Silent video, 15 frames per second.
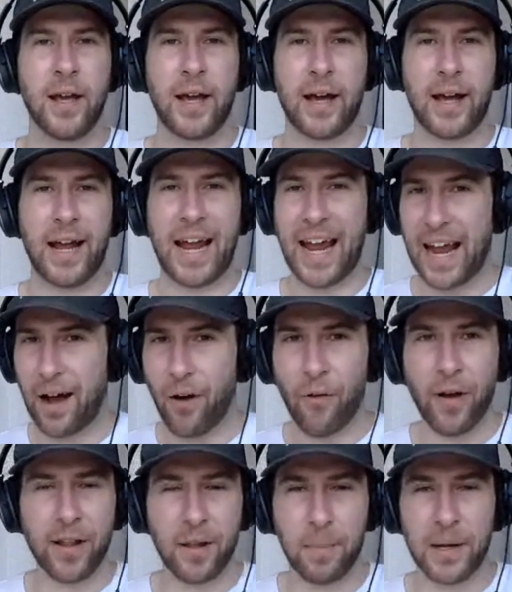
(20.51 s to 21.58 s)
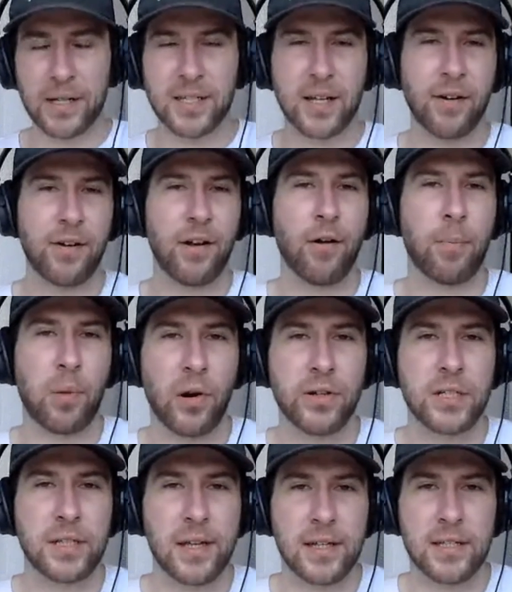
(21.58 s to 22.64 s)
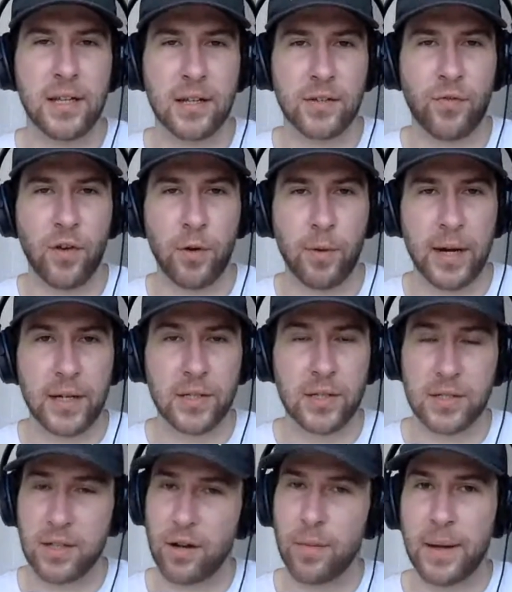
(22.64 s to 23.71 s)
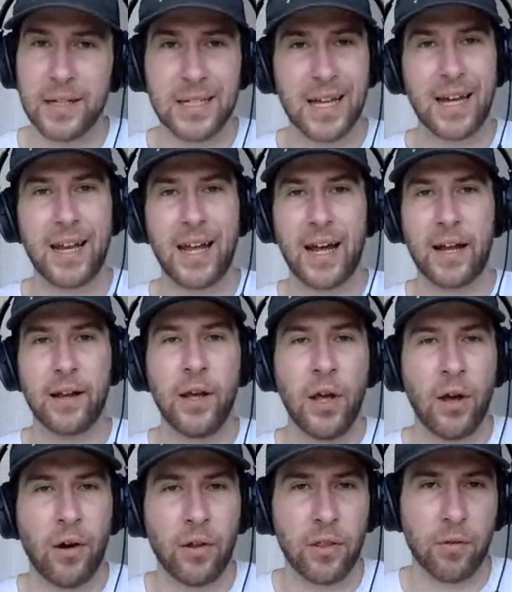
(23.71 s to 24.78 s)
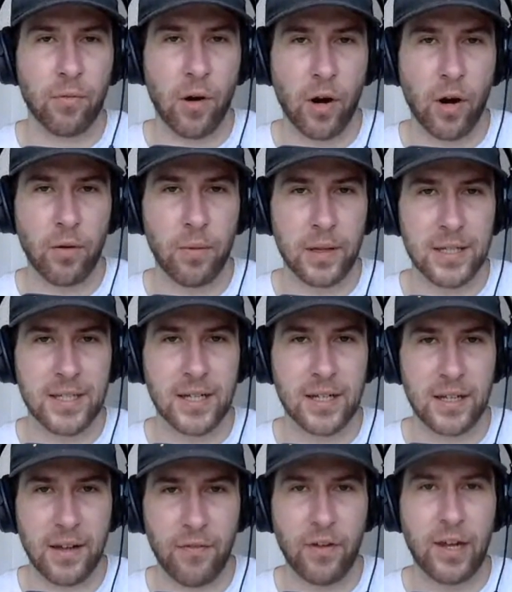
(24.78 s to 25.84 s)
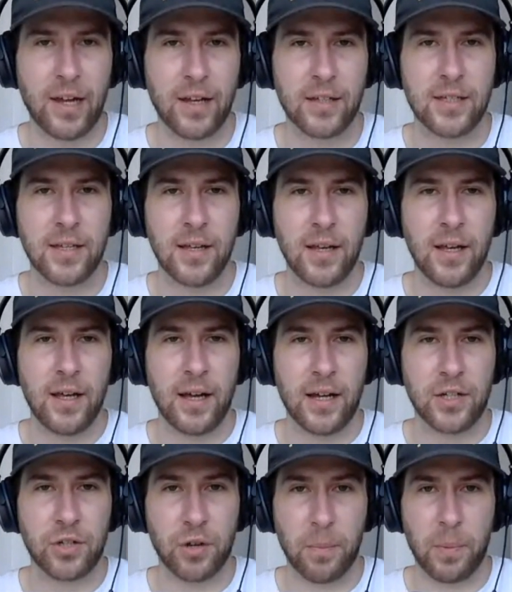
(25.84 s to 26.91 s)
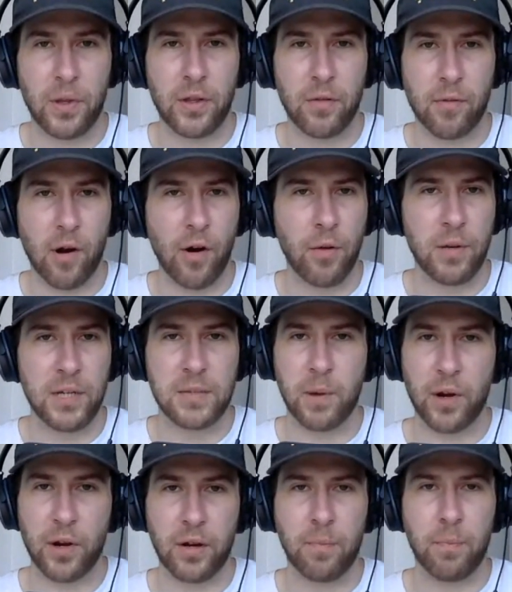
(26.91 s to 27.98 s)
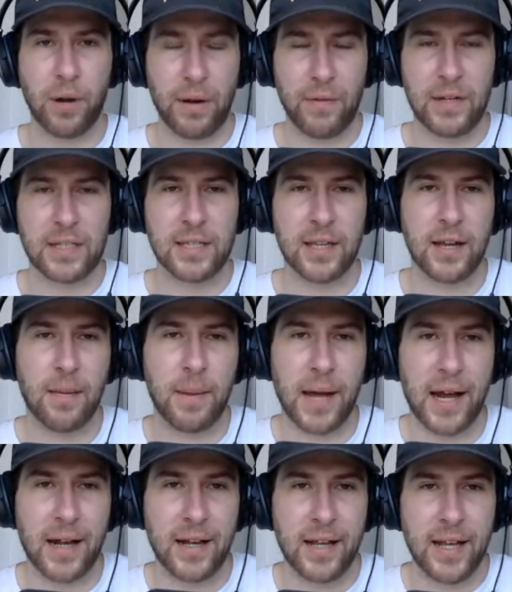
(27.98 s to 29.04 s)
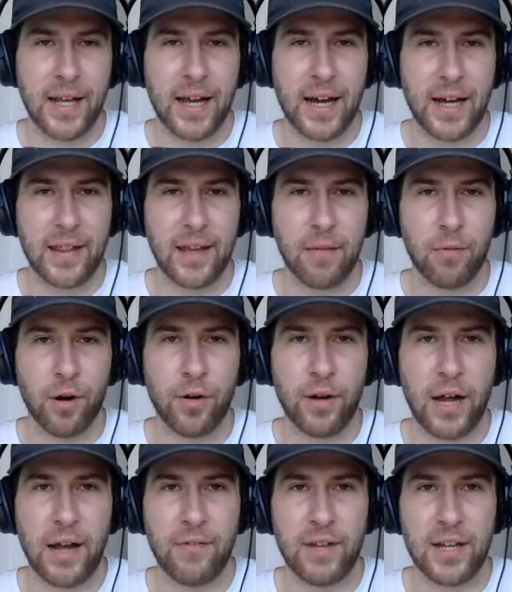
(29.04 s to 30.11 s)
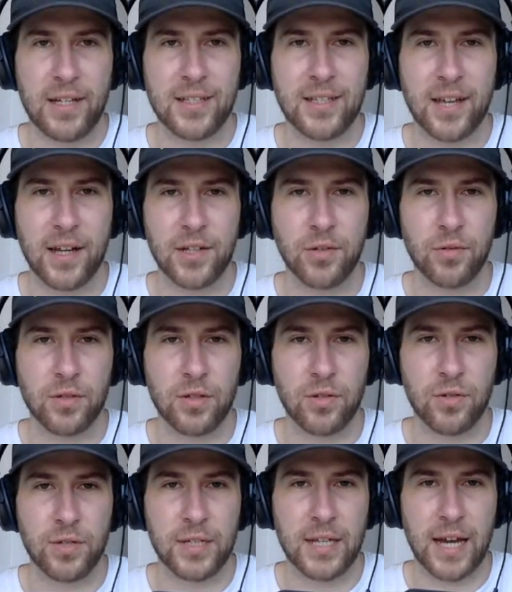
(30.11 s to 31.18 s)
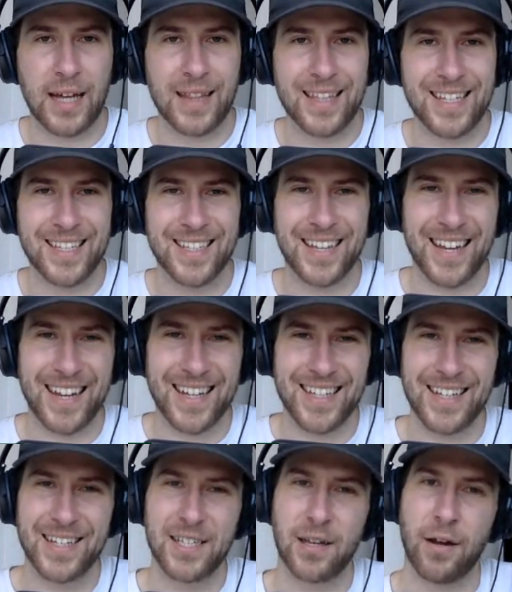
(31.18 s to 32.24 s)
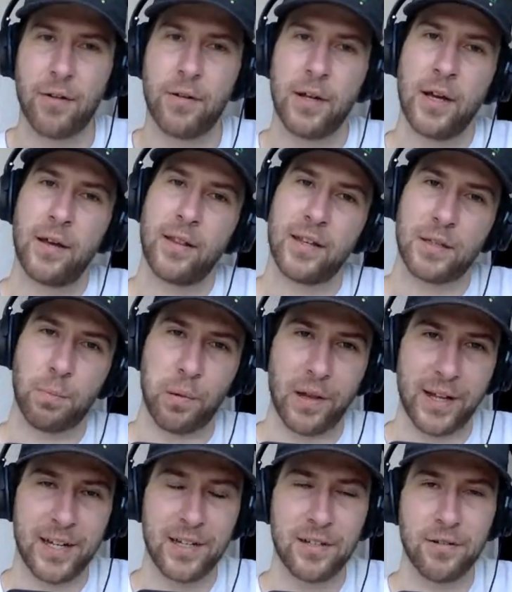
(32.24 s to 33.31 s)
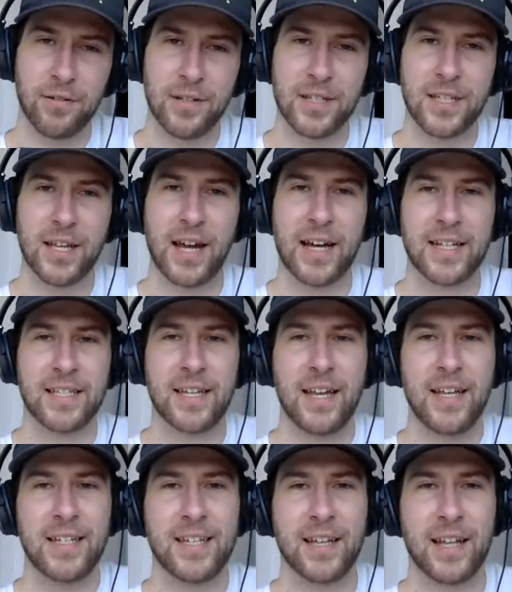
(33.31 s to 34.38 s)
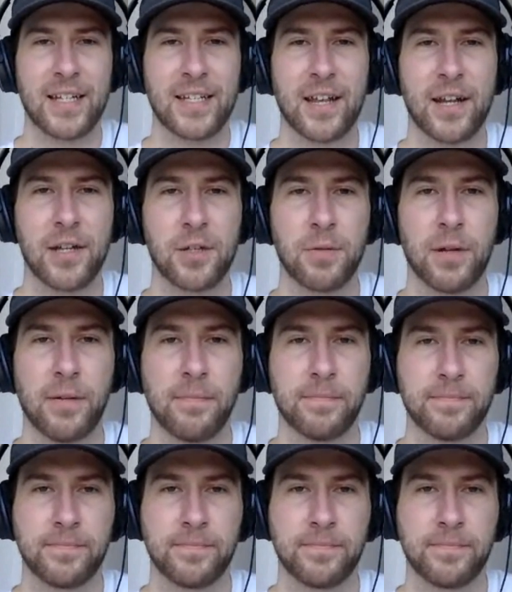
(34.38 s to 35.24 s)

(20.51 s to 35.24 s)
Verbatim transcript: Uh, how are the Bucks going to approach these next few weeks? Because they're about to head out on the road with a significant a trip on the road. We spoke previously about uh, their road heavy schedule to start the season, so there's plenty to discuss. So let's get into it.